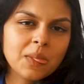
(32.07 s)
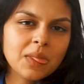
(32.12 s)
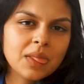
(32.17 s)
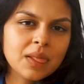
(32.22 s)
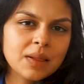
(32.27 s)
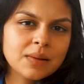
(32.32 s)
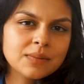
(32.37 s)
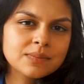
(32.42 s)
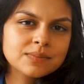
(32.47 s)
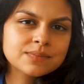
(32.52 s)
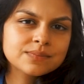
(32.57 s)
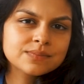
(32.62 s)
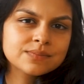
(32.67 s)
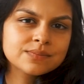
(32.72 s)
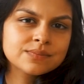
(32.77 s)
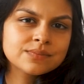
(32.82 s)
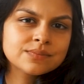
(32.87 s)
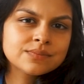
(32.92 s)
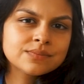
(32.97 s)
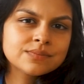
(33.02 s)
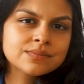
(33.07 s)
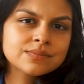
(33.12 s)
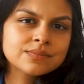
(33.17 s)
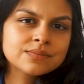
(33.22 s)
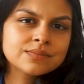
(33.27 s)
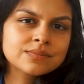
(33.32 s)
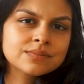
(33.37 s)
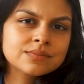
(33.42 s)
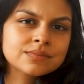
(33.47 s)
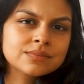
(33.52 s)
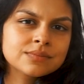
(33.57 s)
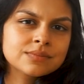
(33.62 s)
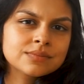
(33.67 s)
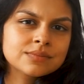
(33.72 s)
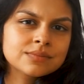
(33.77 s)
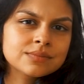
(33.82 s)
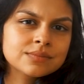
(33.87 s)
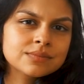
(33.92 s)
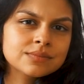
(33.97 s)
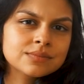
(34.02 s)

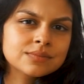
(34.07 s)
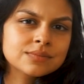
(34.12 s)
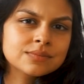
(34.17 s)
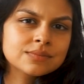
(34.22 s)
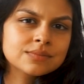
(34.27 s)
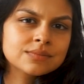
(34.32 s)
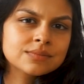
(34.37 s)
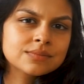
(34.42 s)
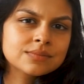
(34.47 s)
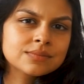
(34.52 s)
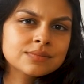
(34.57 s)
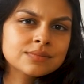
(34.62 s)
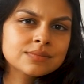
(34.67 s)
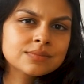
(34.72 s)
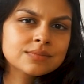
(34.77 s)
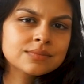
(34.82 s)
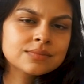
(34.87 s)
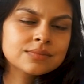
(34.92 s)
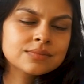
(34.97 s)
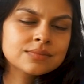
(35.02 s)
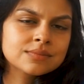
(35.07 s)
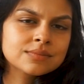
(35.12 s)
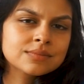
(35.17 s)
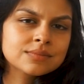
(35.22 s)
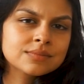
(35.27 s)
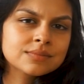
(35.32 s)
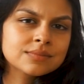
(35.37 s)
The person shown says nothing.